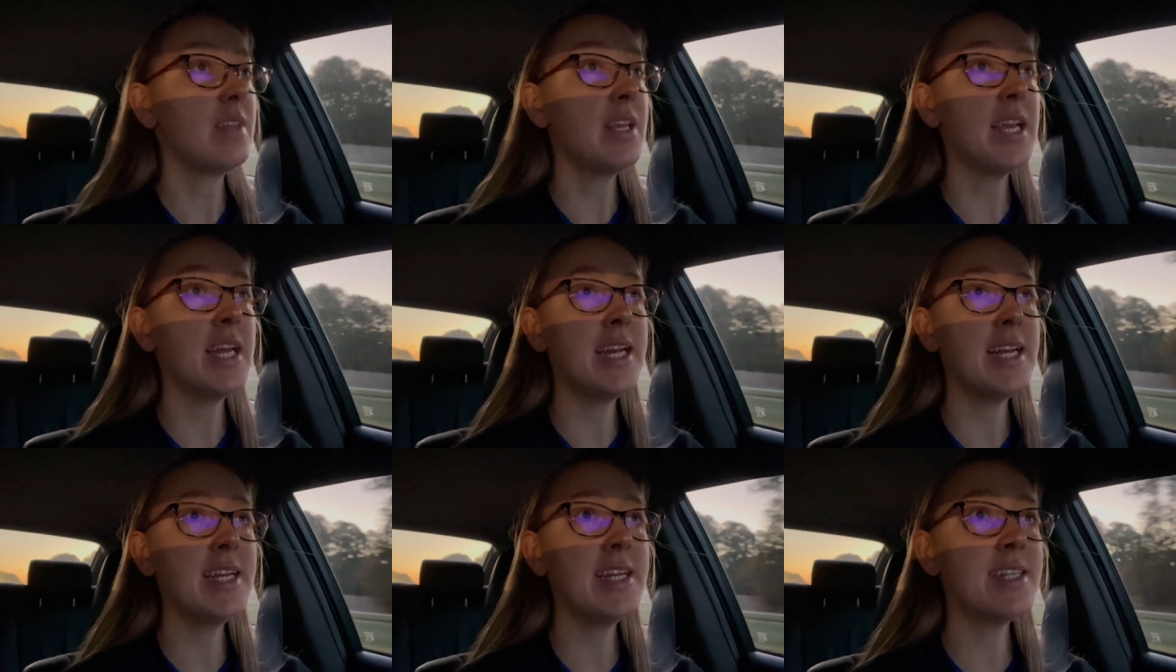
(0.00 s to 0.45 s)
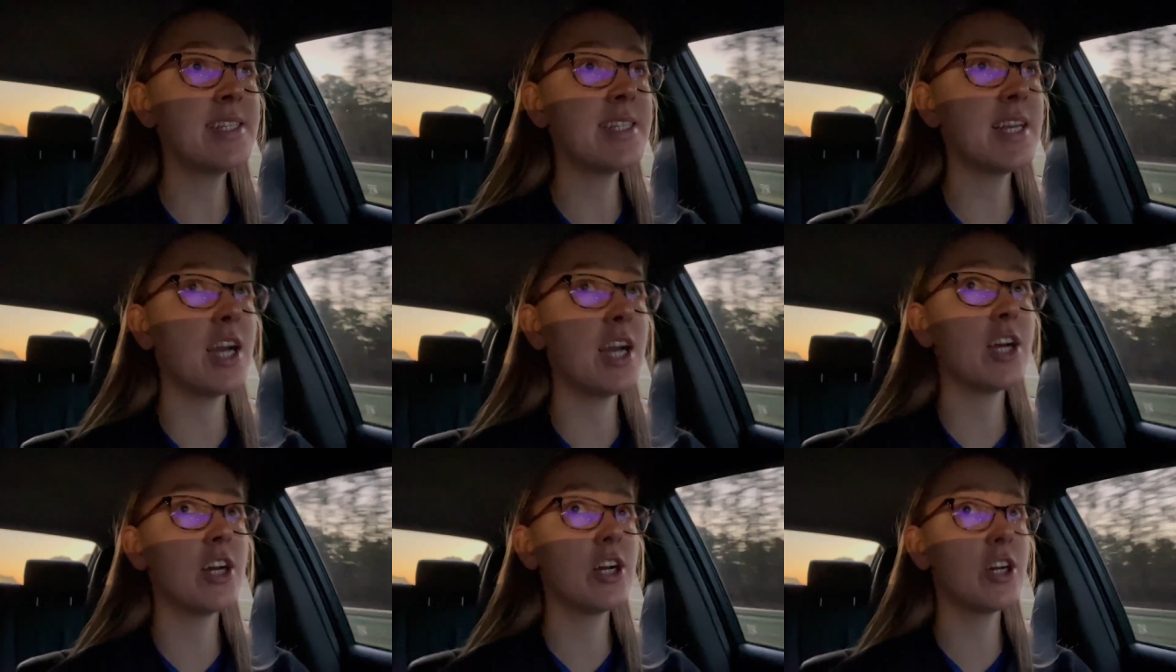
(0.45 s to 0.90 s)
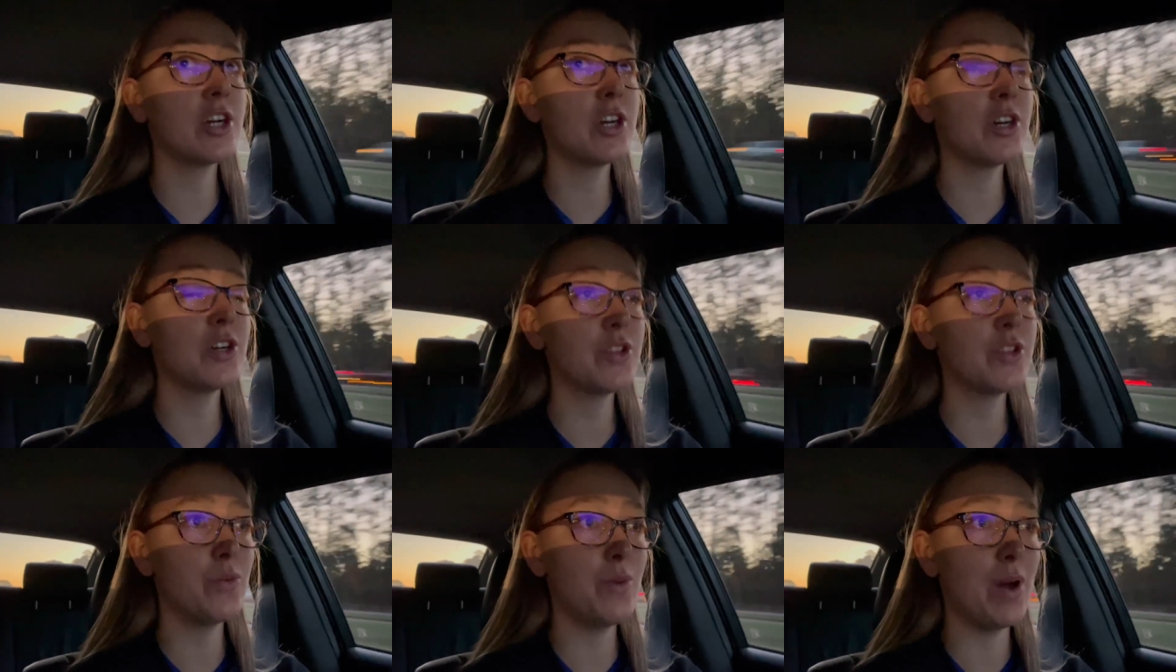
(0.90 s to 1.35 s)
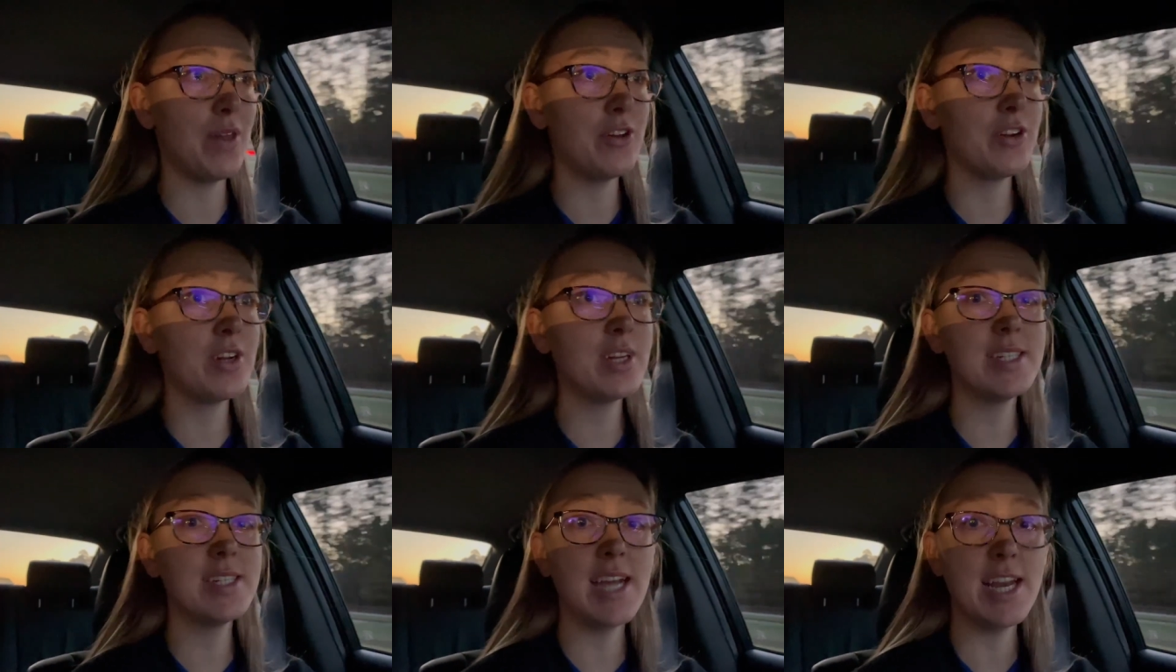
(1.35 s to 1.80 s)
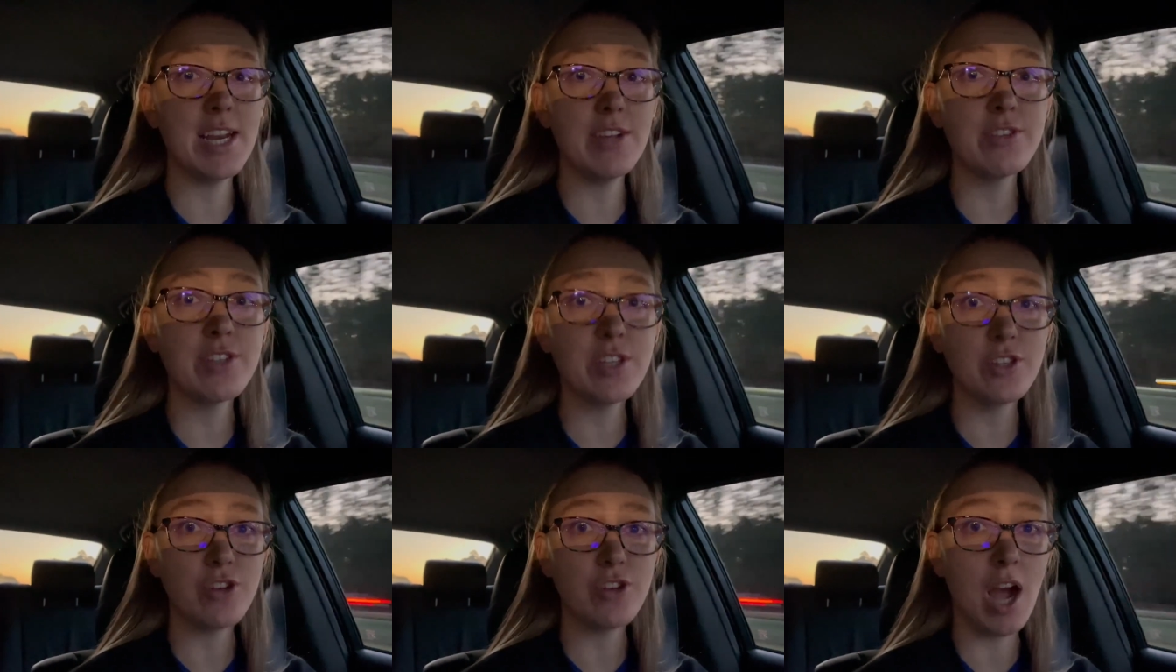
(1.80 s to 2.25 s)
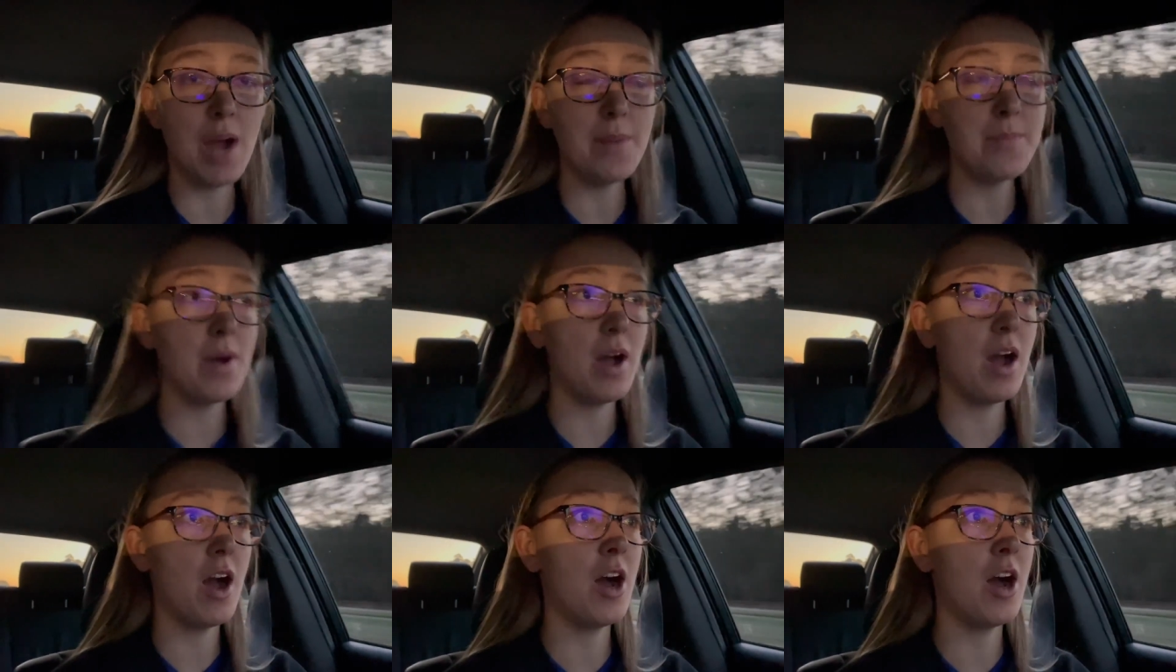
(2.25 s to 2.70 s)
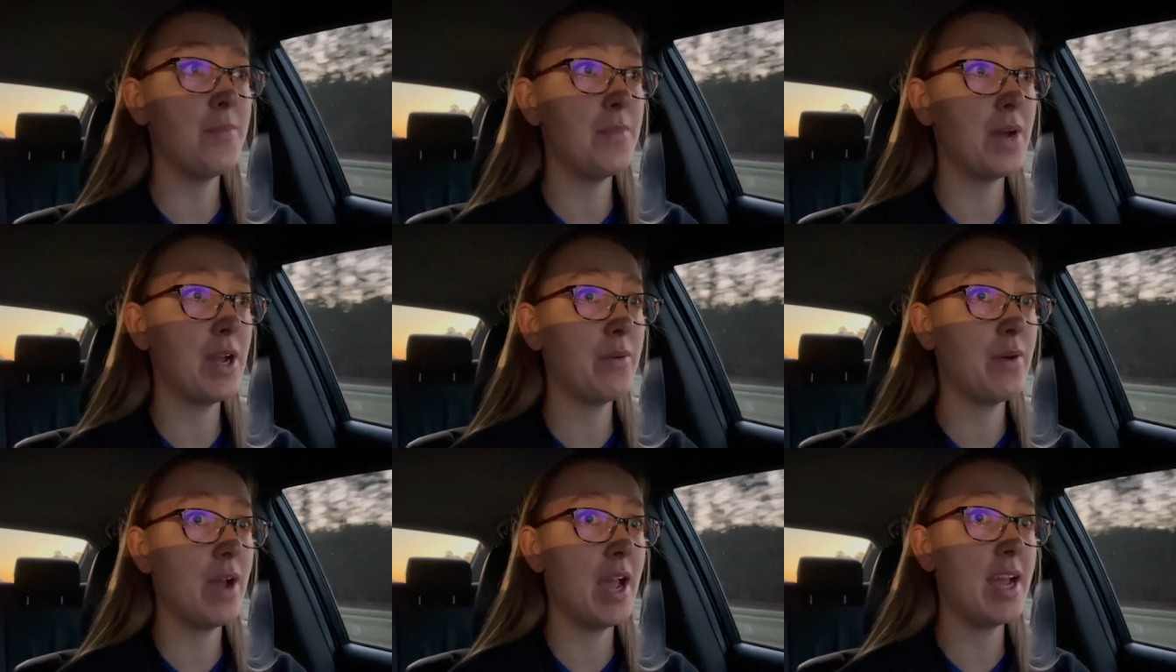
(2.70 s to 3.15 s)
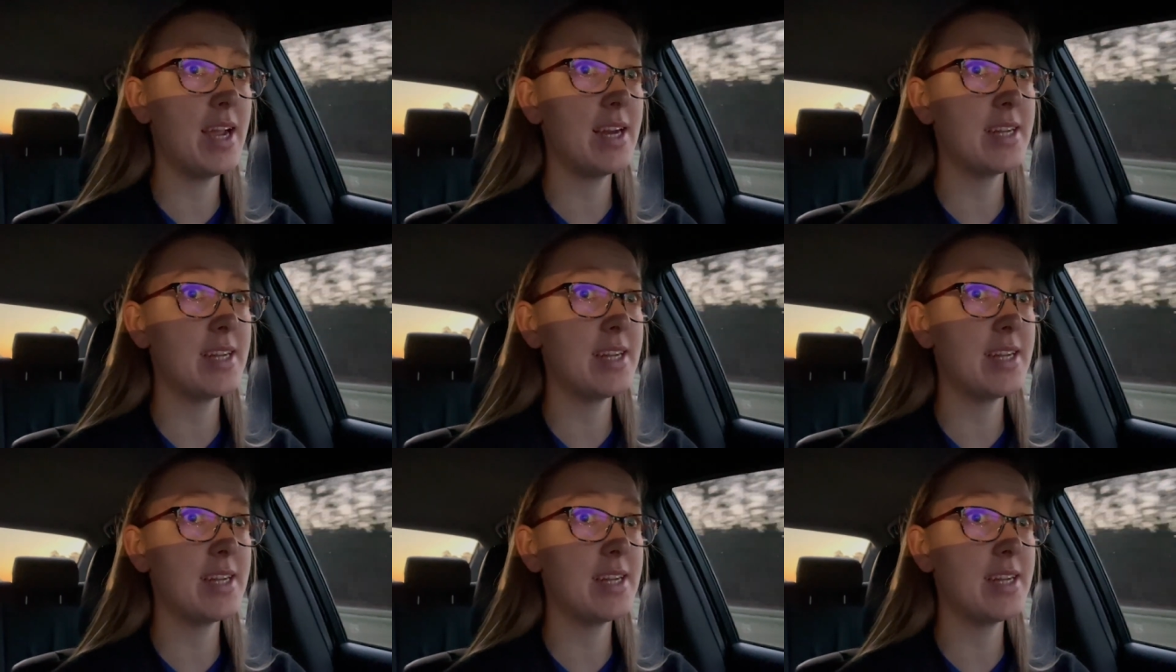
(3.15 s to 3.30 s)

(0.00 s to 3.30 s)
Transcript: It is, the weather continues to drop on my way.